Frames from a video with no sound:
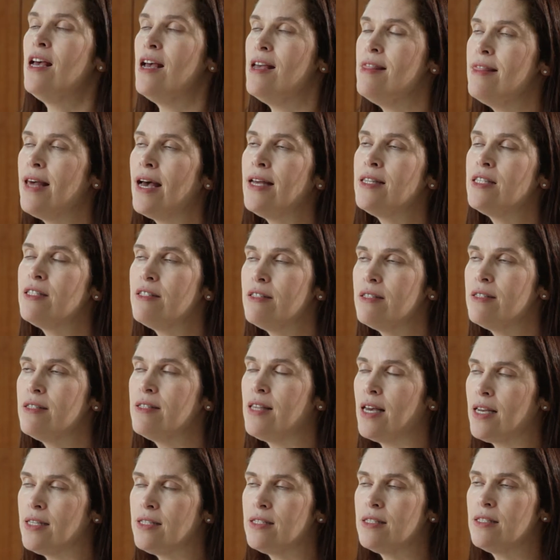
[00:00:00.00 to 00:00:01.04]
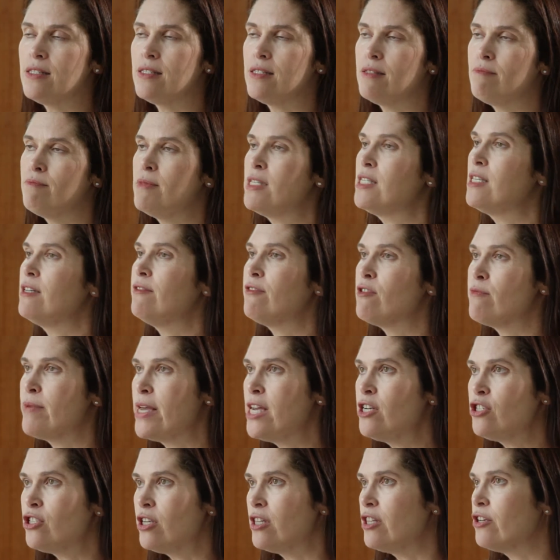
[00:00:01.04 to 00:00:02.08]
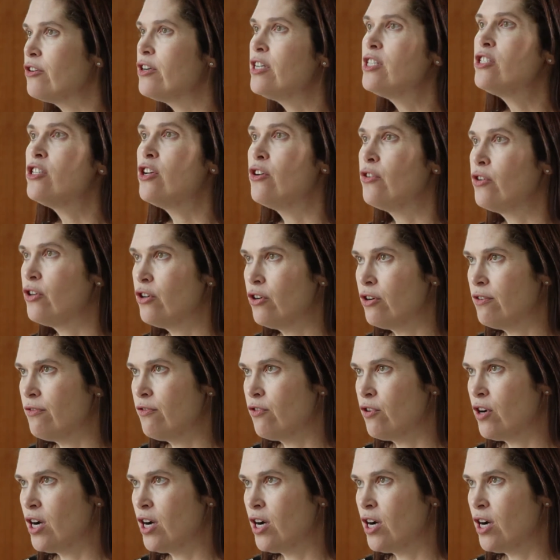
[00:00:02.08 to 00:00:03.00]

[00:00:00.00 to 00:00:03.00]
and that's misinformation. There is no cure for